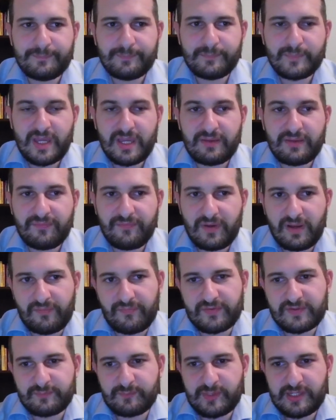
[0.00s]

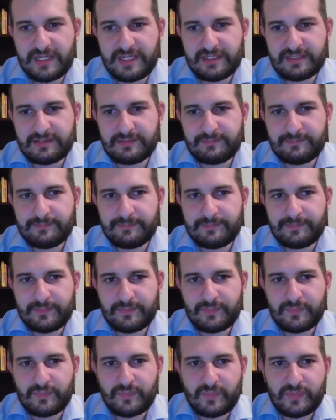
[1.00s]
a5 is played,
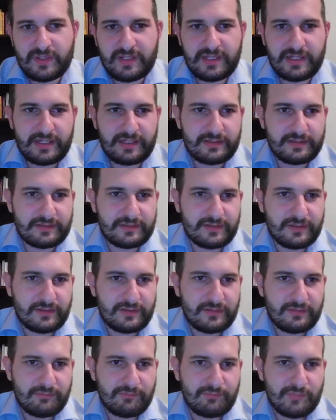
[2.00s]
and
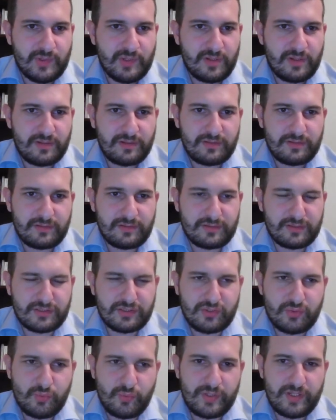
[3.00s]
the
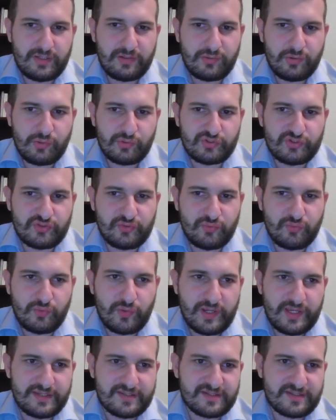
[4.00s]
queen goes to
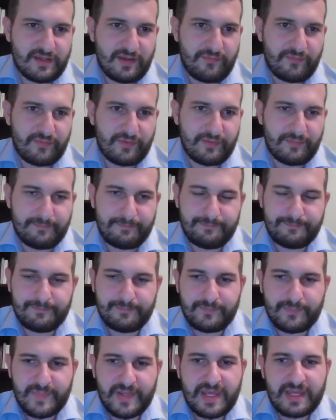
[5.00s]
a7.
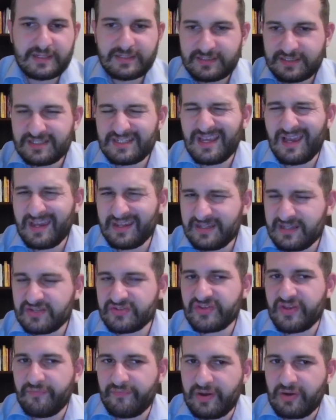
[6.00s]
And the
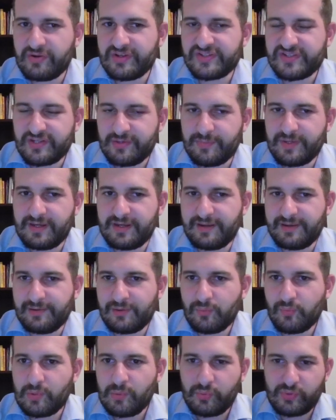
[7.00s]
ideas are very similar.
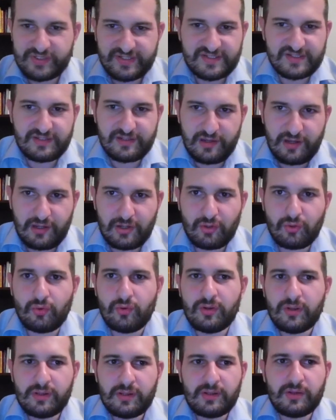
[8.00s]
We will see how
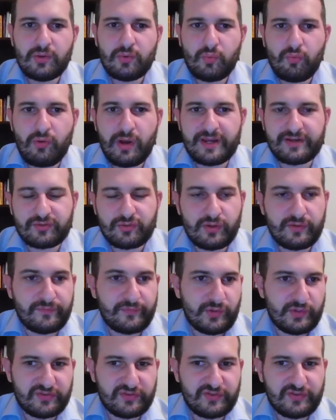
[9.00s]
white
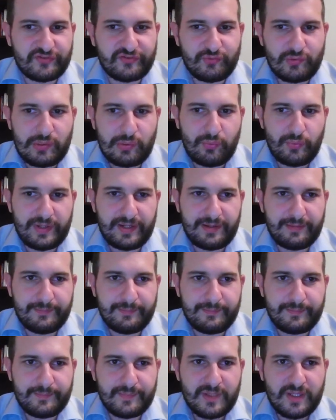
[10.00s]
converts this to a win.
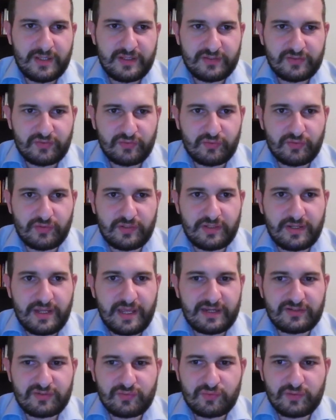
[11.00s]
So
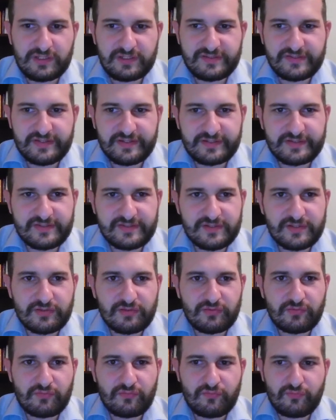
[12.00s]
knight to d6,
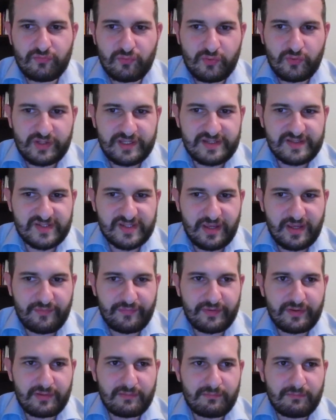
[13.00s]
rook
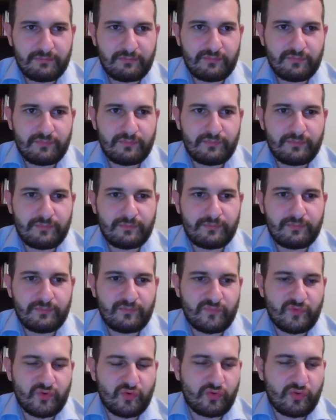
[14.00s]
e7,
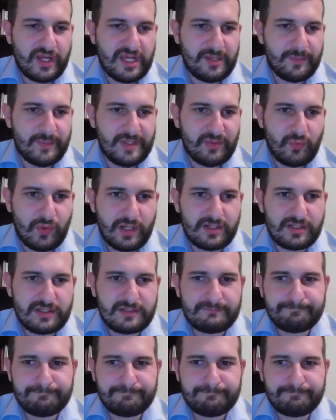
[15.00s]
rook a b1,